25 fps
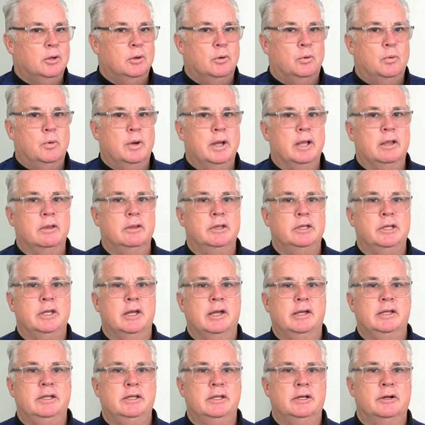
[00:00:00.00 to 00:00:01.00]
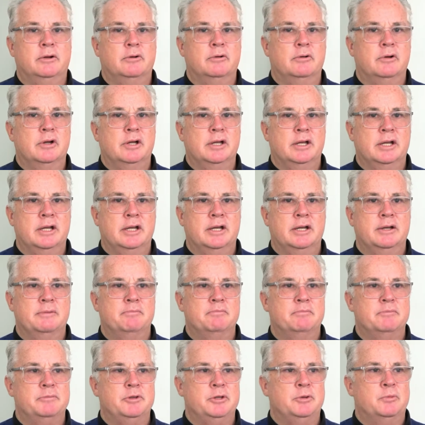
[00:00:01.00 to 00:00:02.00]
Well, you, you know,
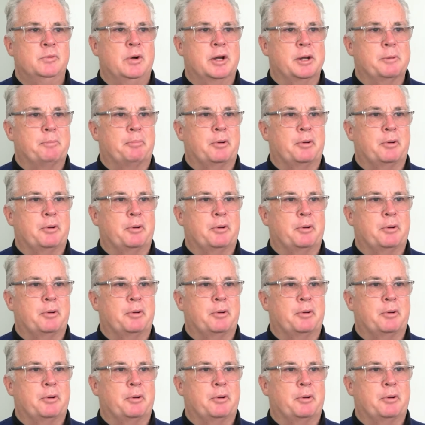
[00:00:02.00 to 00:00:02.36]
um, you want to